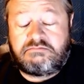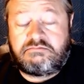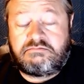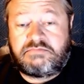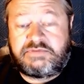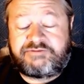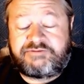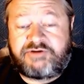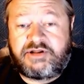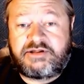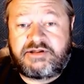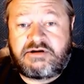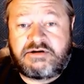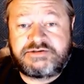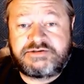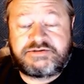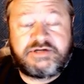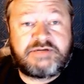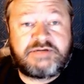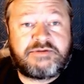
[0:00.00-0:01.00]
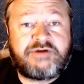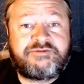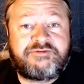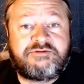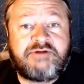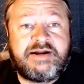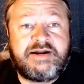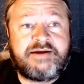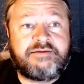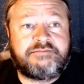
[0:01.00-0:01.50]
the front of the car is going to come off the
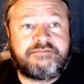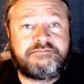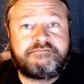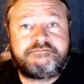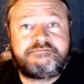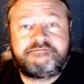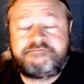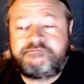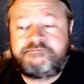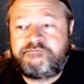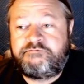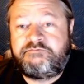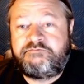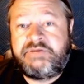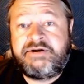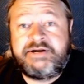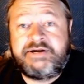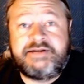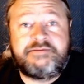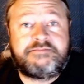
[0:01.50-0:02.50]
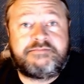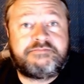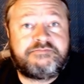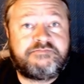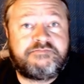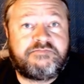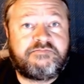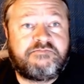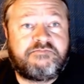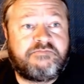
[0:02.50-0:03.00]
ground. Period.
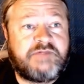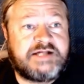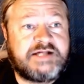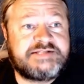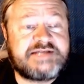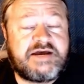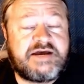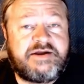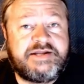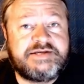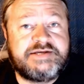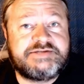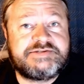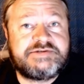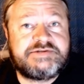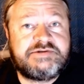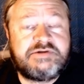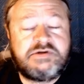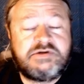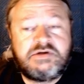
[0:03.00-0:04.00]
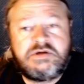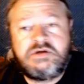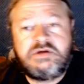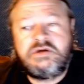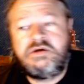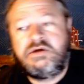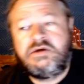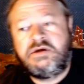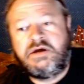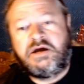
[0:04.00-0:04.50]
That's how it is.
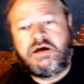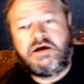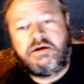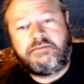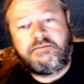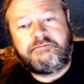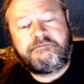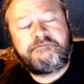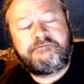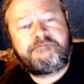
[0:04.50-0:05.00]
Um,